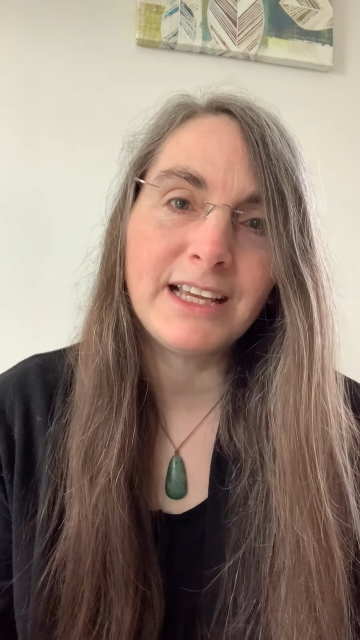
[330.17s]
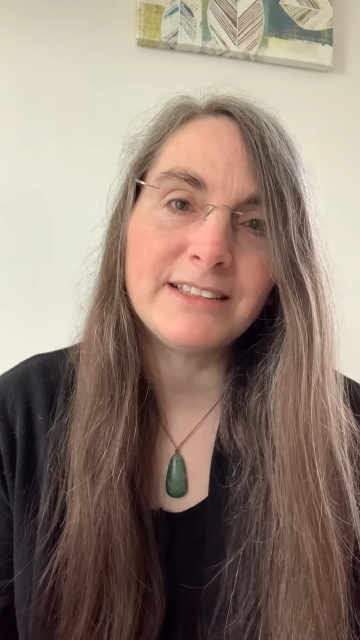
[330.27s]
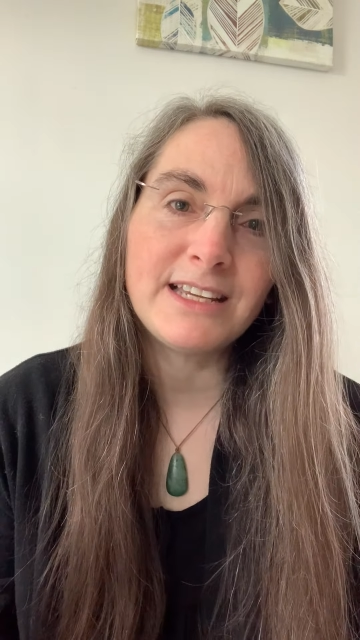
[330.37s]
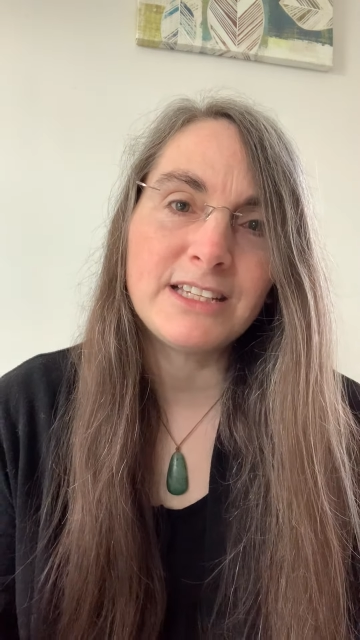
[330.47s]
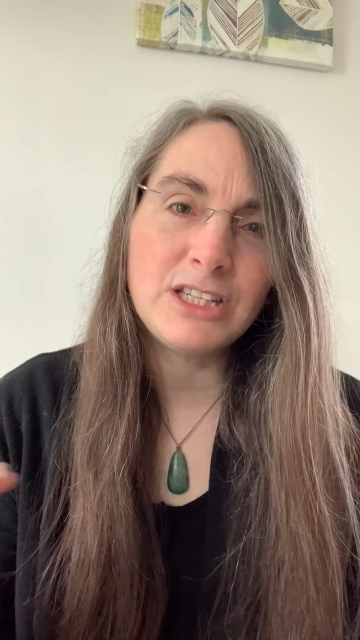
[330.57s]

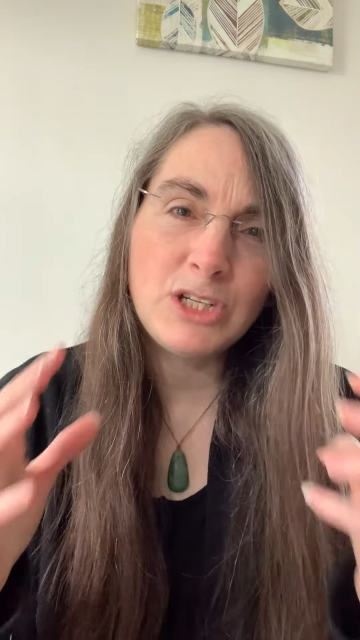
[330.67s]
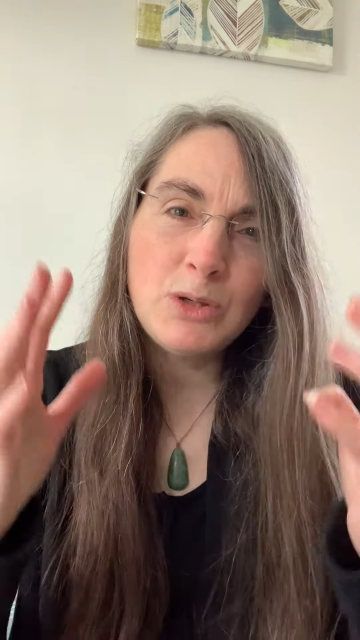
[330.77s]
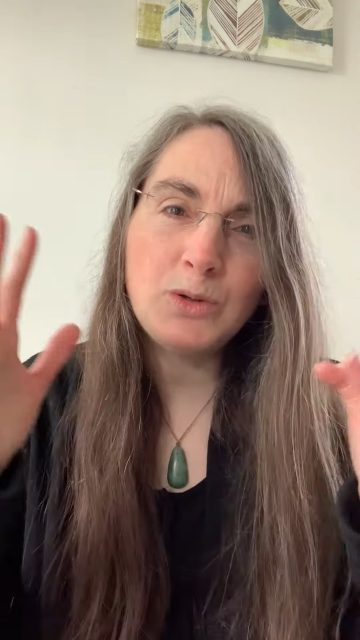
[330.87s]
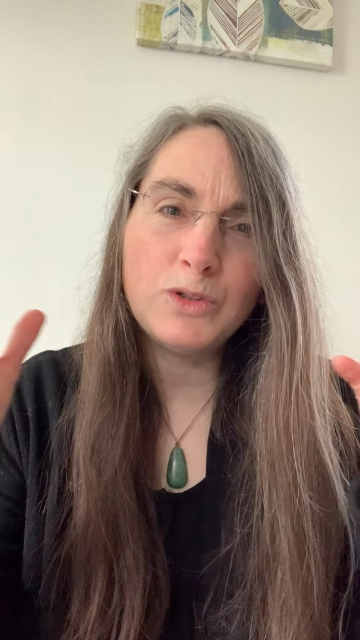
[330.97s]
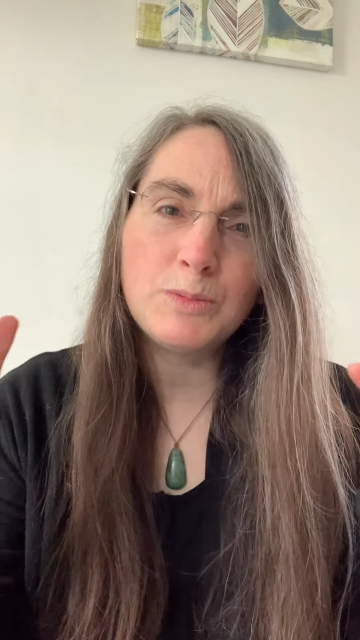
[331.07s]
it's this
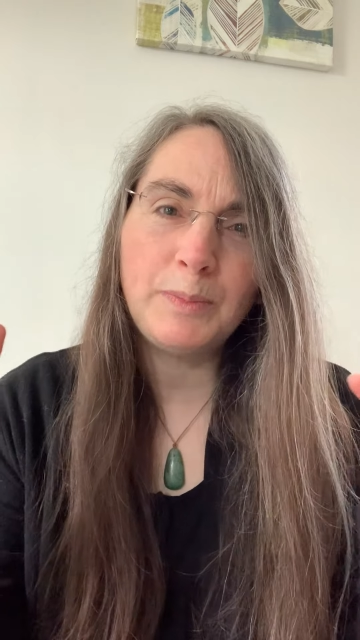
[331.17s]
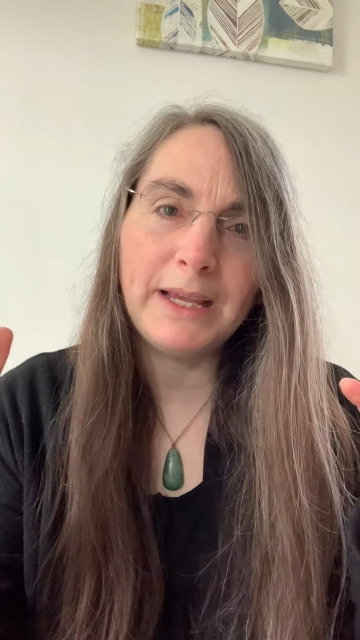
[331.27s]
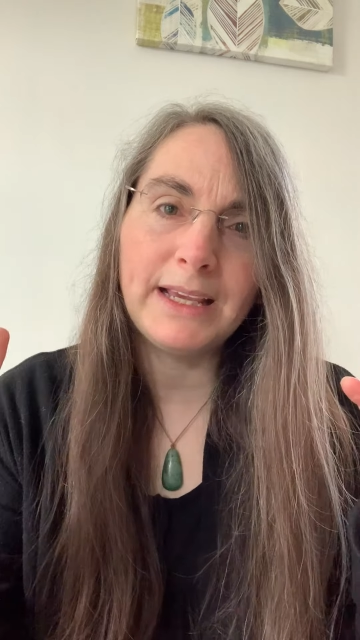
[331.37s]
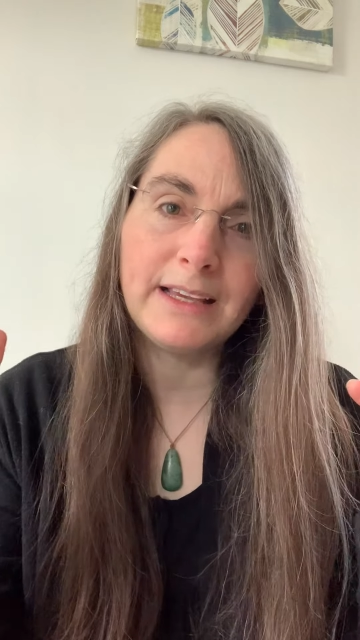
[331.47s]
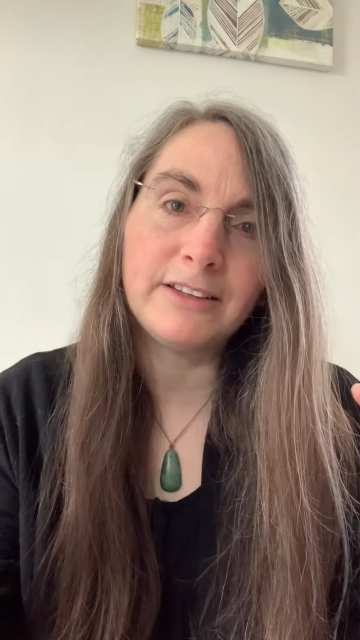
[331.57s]
huge,
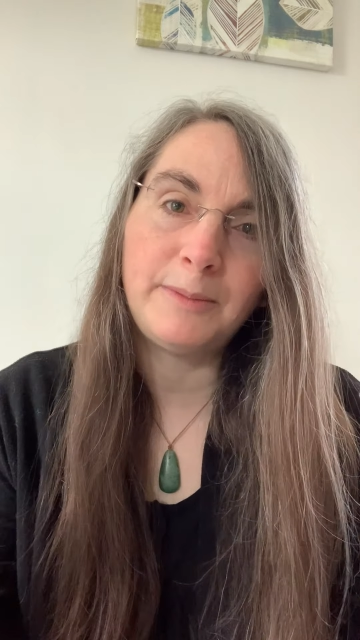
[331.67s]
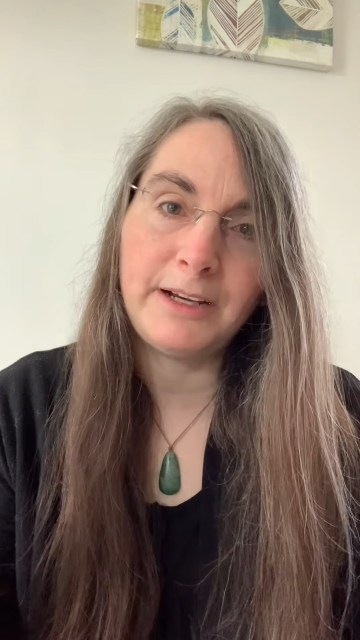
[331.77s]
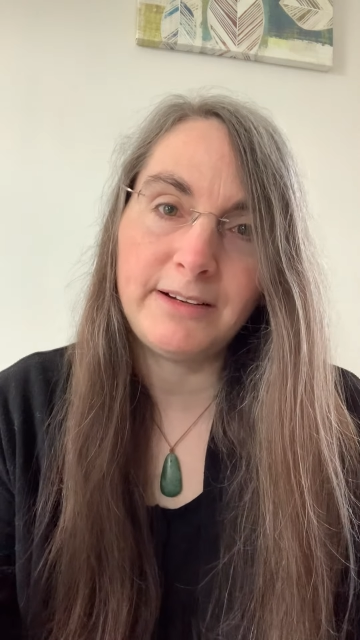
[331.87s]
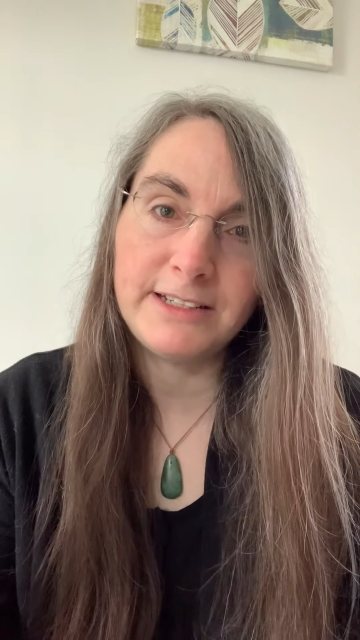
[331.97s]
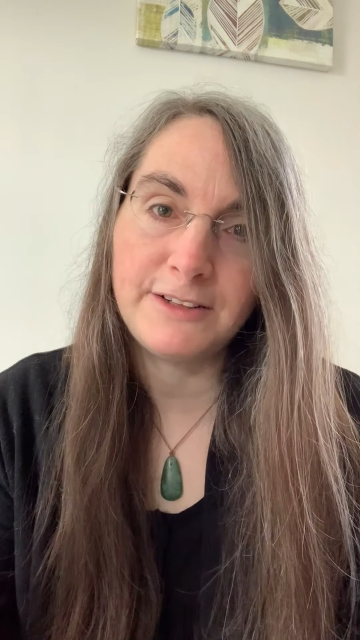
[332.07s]
big
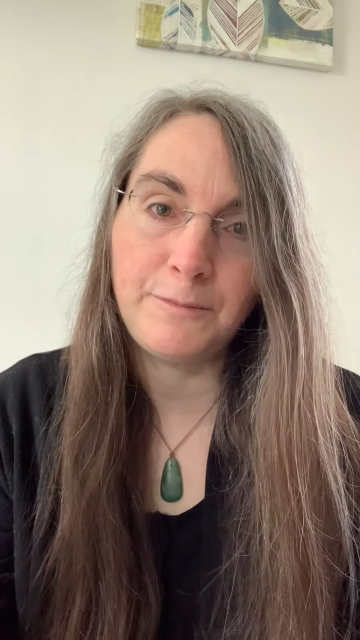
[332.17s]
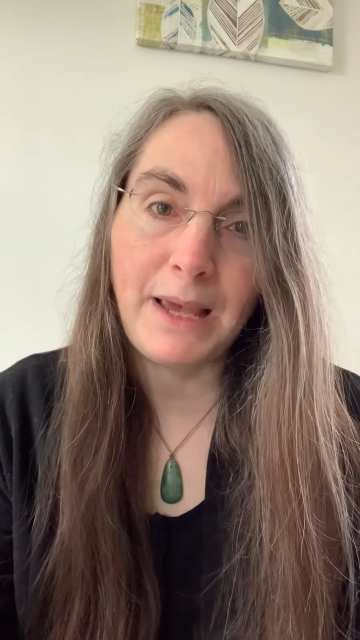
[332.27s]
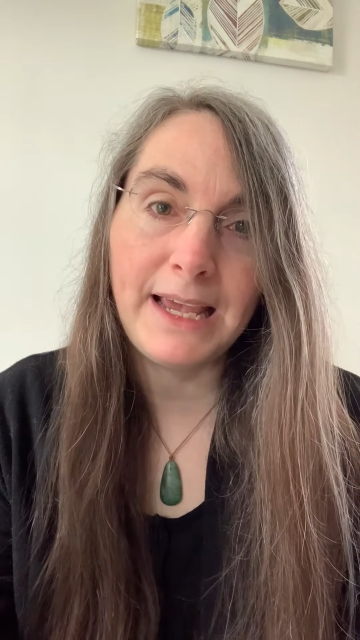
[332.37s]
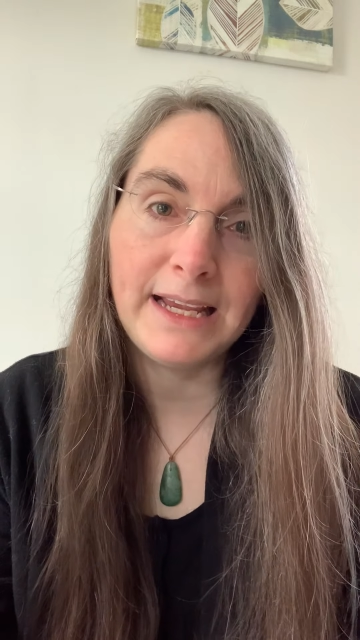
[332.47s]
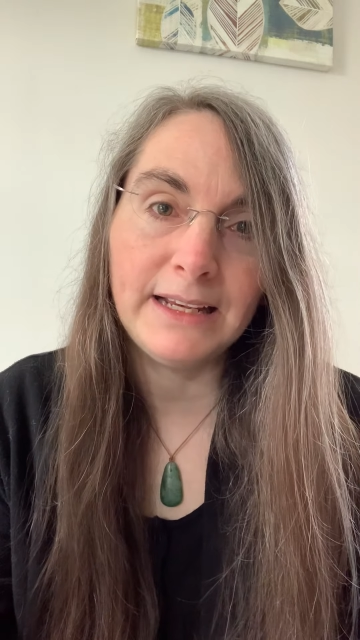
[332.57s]
experience of
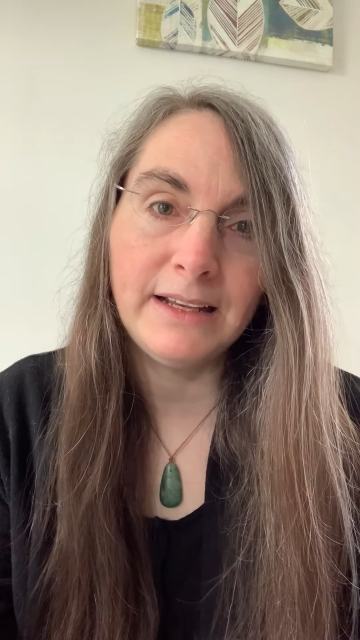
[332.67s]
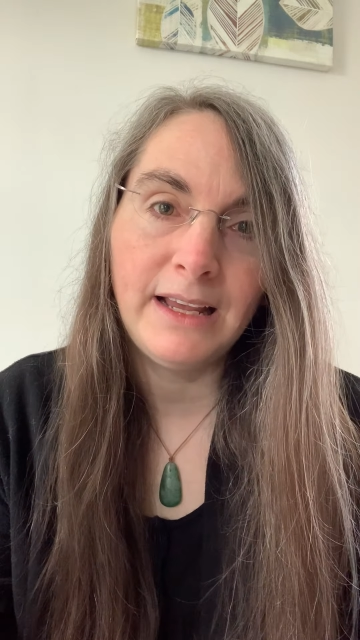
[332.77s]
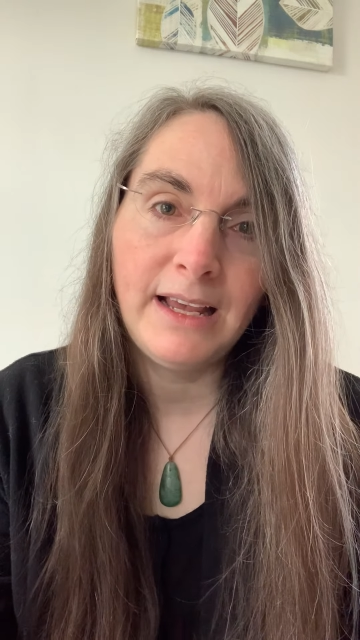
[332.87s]
pain.